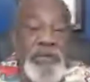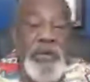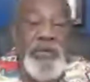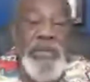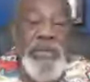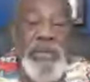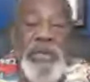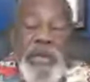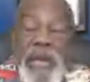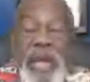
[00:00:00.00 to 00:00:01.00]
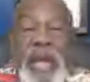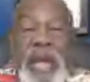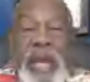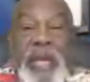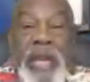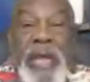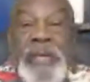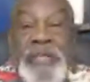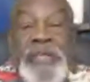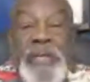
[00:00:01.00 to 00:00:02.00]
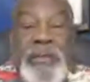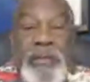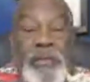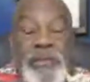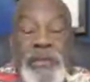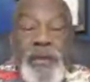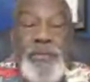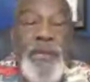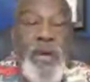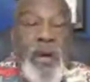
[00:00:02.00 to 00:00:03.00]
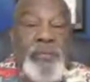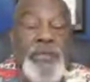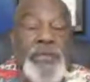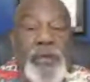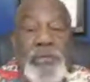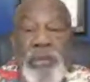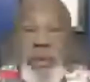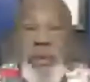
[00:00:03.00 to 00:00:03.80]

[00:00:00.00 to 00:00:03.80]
say. So don't turn me off with your bullshit. If you